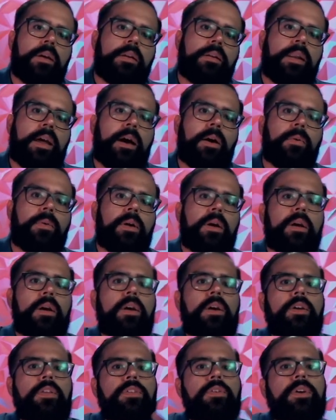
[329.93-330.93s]
Now,
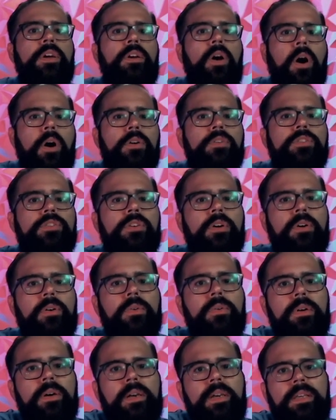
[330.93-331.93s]
you can
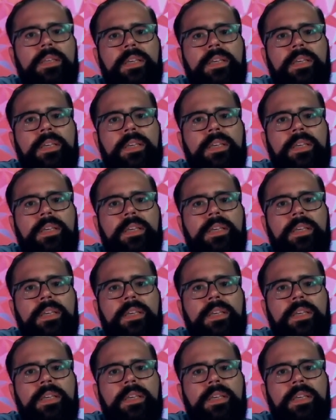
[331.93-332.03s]
also